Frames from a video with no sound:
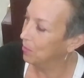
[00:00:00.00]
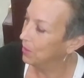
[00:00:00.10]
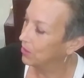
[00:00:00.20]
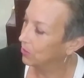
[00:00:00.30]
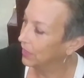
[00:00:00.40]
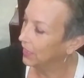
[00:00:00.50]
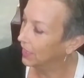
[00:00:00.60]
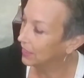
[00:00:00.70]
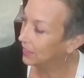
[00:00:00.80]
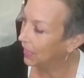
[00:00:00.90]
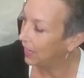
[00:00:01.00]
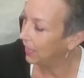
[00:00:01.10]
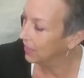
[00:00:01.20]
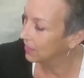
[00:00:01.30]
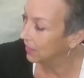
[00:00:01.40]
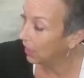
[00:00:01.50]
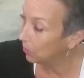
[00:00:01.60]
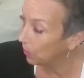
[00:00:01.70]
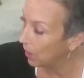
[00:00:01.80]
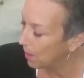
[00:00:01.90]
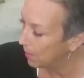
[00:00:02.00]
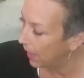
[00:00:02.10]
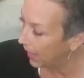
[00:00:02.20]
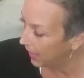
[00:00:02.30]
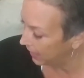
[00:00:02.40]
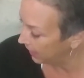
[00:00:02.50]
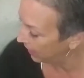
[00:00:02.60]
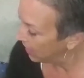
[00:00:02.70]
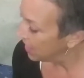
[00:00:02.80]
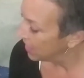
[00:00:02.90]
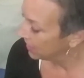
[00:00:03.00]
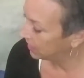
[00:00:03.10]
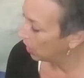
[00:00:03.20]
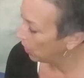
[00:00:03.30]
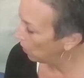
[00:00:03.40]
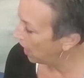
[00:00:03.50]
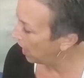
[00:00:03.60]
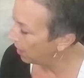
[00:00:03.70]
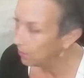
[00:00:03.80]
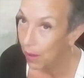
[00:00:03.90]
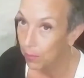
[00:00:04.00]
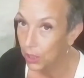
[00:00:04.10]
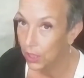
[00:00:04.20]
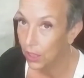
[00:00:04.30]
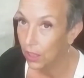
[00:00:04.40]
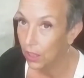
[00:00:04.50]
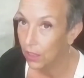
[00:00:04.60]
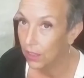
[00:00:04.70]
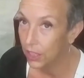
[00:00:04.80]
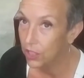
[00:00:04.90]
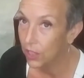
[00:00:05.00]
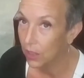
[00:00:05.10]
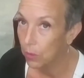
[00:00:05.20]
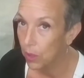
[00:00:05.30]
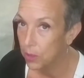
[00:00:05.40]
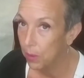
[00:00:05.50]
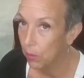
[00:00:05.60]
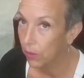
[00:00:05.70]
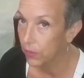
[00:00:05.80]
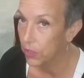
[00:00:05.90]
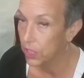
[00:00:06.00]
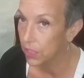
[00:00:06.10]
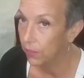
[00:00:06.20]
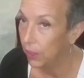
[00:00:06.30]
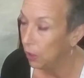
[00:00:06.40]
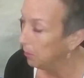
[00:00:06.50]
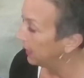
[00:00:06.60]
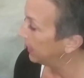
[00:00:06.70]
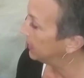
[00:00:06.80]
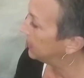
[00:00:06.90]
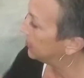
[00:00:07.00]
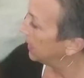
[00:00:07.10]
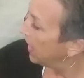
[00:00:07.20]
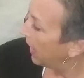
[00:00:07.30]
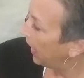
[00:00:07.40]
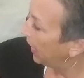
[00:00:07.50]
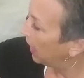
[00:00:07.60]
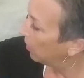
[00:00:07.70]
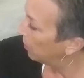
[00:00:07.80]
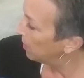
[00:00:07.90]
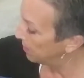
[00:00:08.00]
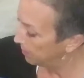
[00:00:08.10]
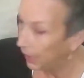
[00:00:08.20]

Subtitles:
is really exciting. So that's where I'm headed. So I'm gonna let you guys watch me work for just a few minutes. And what I'm gonna be